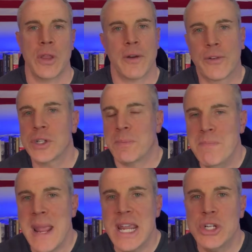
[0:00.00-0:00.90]
The first
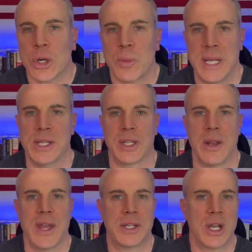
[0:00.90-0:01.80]
major
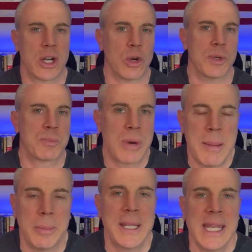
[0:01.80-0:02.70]
reason that Tucker was
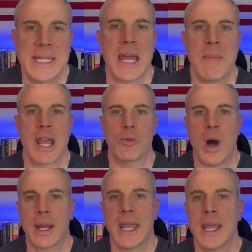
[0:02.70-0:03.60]
probably a dead man
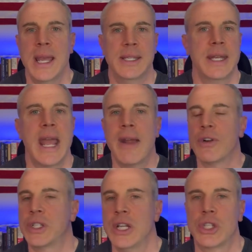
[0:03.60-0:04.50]
walking is that ever
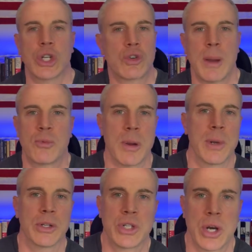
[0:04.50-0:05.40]
since the Trump
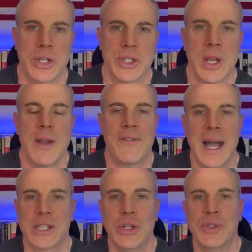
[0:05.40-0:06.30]
criminal charges,
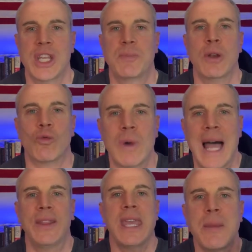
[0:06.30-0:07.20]
Fox News has been
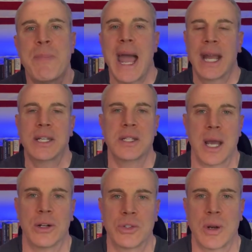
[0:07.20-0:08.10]
rallying back to
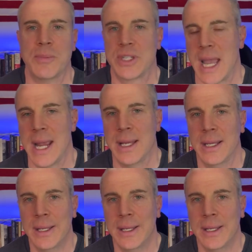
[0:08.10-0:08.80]
Donald Trump's side.